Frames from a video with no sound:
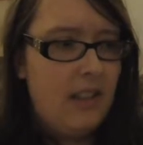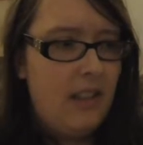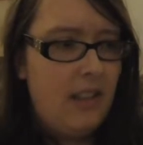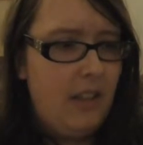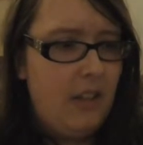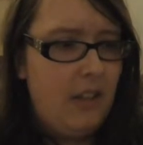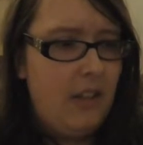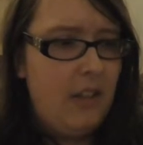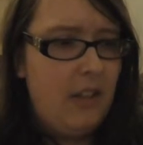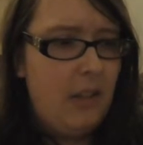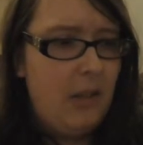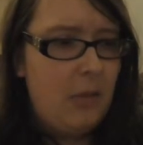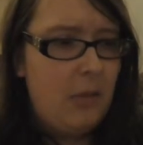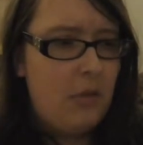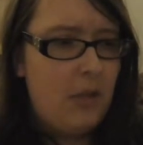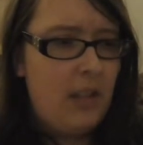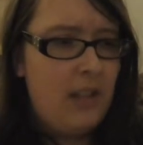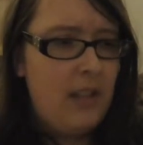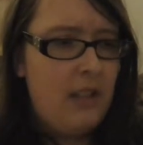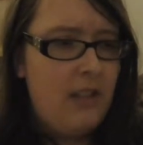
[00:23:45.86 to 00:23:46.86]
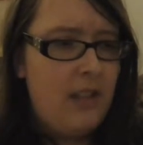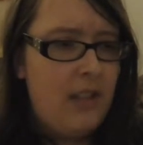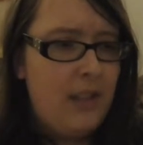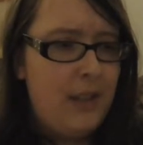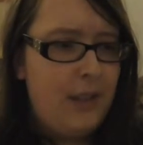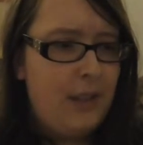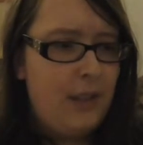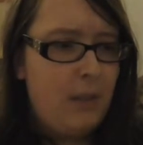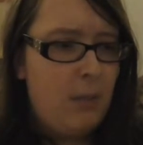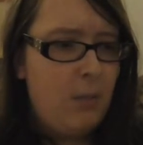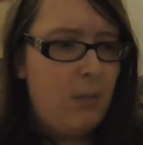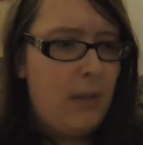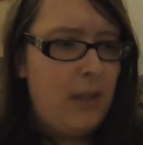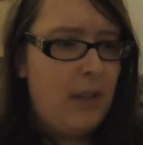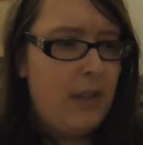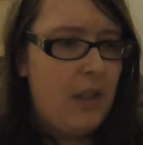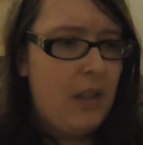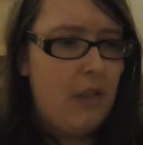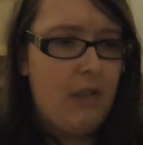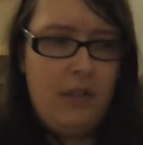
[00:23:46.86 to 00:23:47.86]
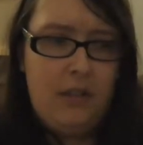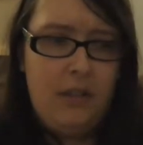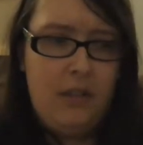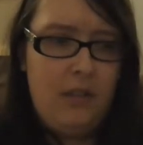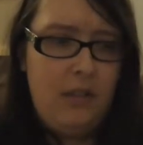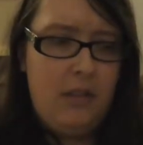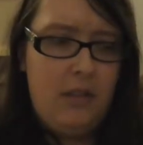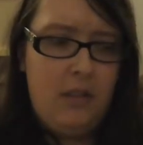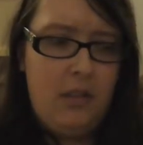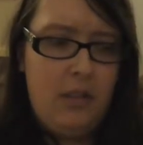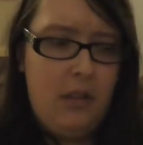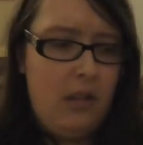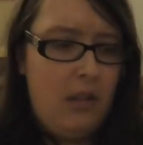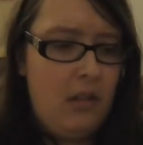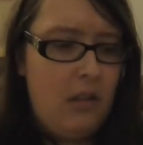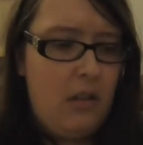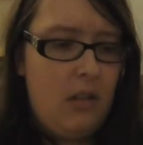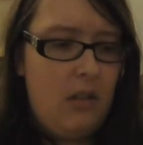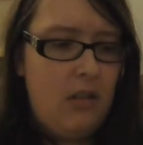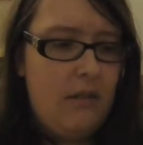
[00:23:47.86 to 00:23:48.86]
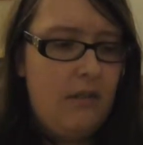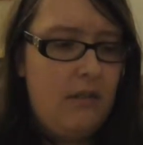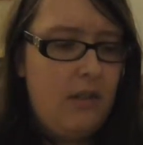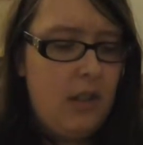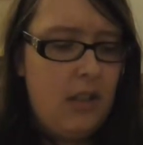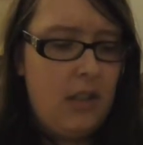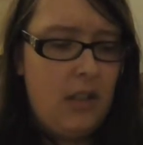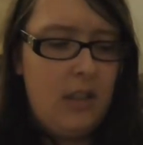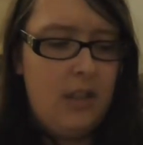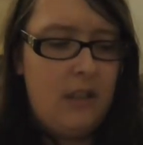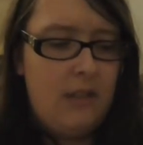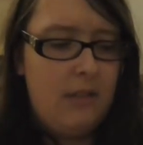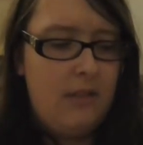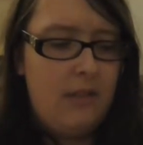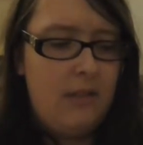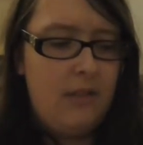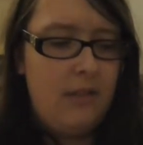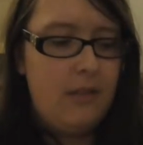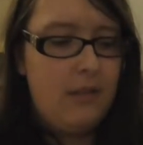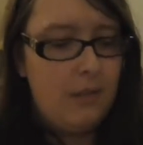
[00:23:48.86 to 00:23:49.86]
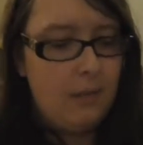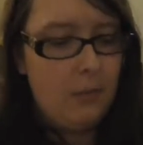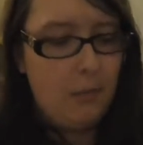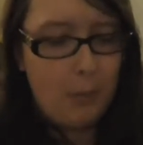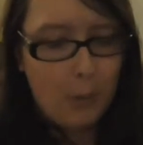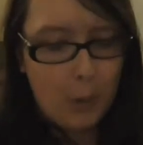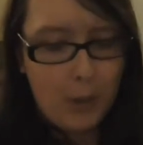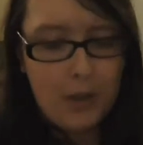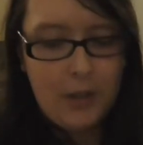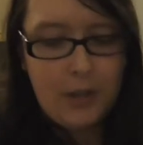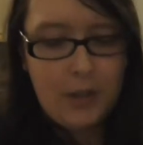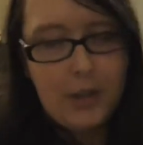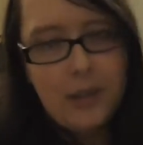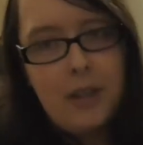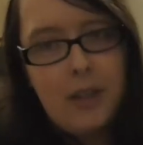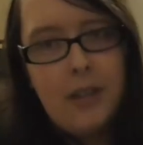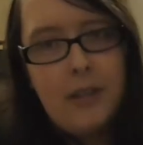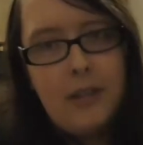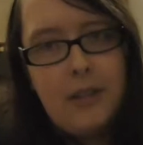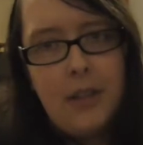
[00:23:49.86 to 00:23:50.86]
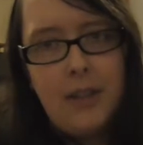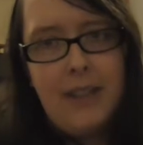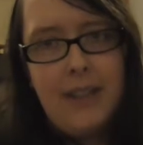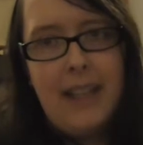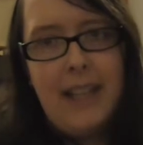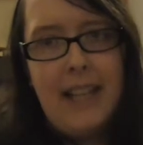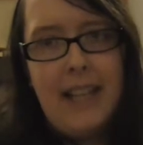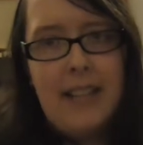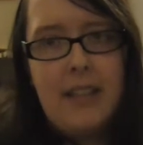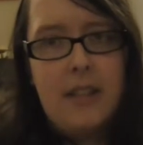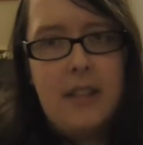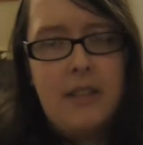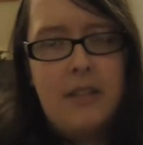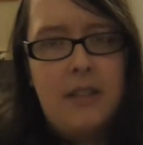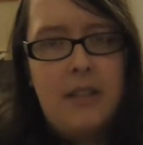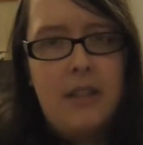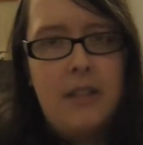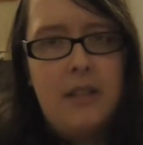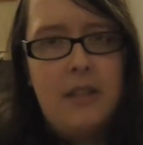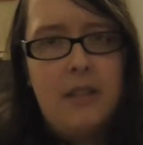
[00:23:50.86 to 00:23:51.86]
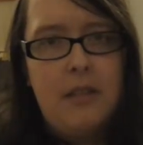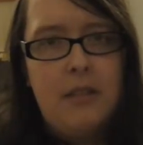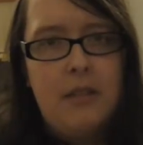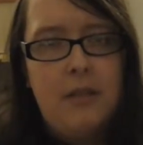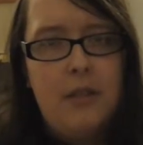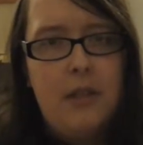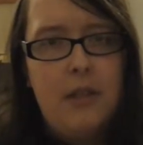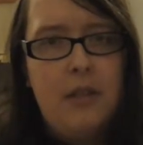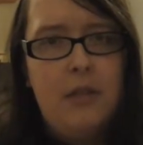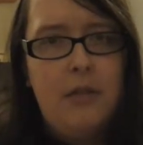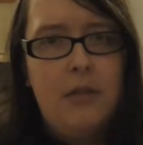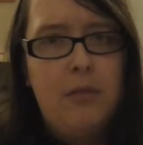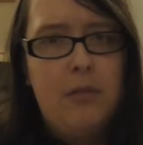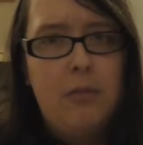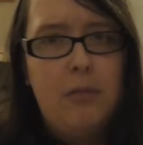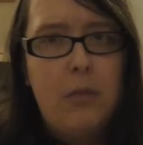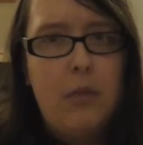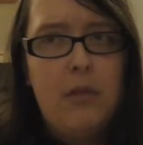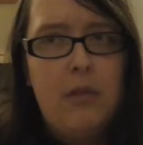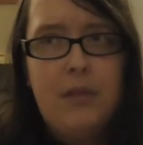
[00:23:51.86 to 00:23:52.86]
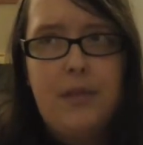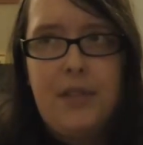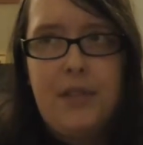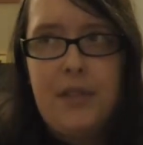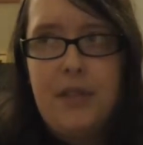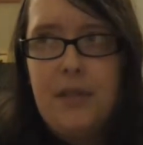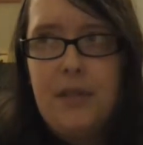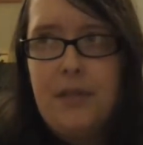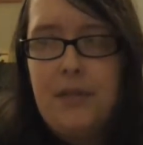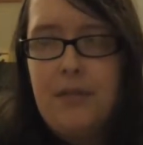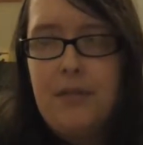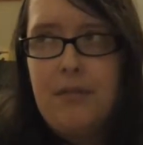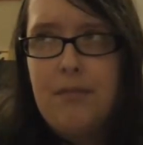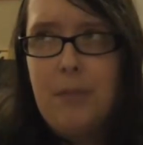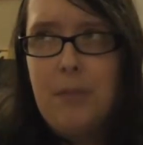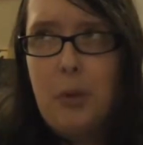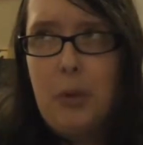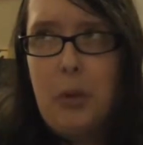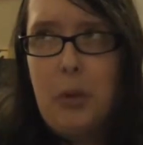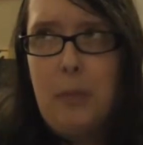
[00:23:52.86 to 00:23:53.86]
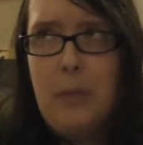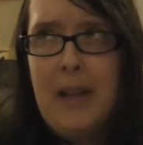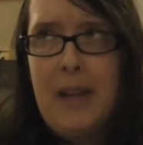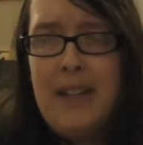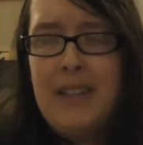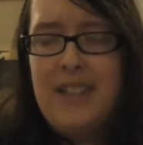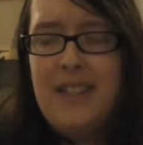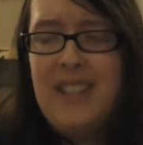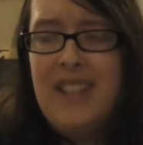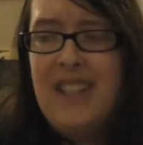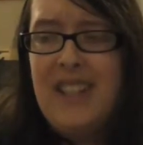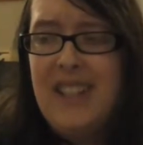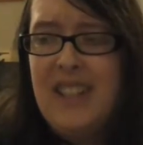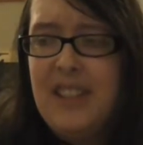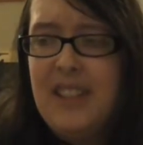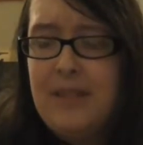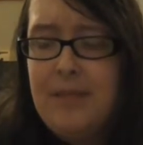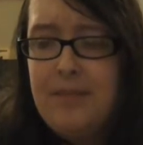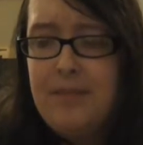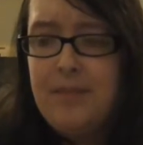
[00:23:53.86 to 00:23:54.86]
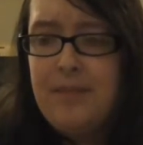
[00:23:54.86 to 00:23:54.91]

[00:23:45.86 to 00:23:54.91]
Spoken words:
Nottingham train station has been going under a lot of work over the last few months or the past year.